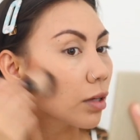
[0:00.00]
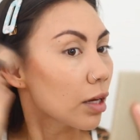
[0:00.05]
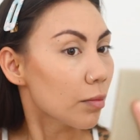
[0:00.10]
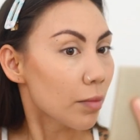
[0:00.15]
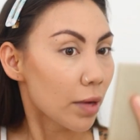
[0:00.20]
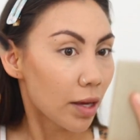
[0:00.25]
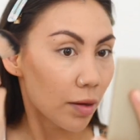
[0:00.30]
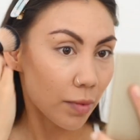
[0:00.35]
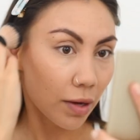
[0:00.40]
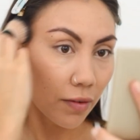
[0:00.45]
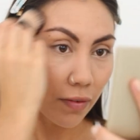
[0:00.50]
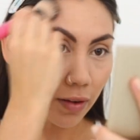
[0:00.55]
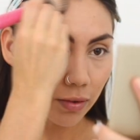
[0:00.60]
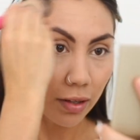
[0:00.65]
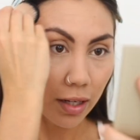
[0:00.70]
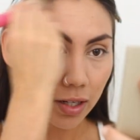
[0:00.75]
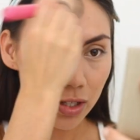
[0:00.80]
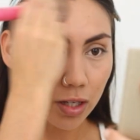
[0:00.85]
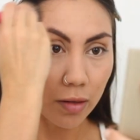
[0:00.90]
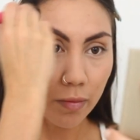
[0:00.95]
and make my
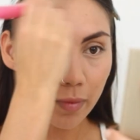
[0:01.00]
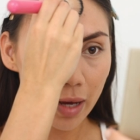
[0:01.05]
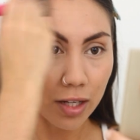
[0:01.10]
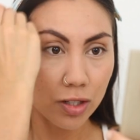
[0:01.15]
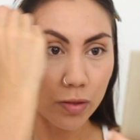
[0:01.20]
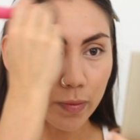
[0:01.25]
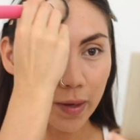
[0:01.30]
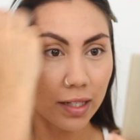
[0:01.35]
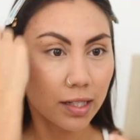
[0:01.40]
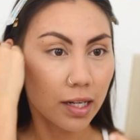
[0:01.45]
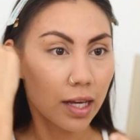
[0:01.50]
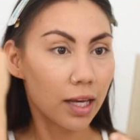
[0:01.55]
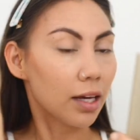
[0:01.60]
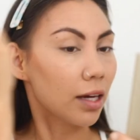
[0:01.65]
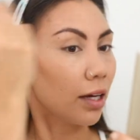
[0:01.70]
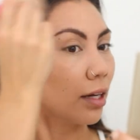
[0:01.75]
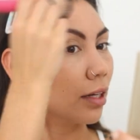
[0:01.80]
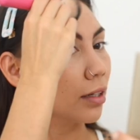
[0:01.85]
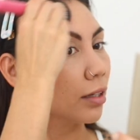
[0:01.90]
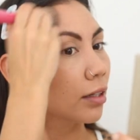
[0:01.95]
foundation match my
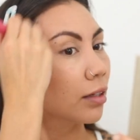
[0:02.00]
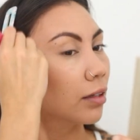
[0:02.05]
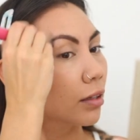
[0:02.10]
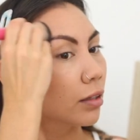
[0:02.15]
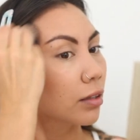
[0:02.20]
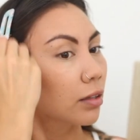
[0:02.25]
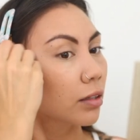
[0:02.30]
tan.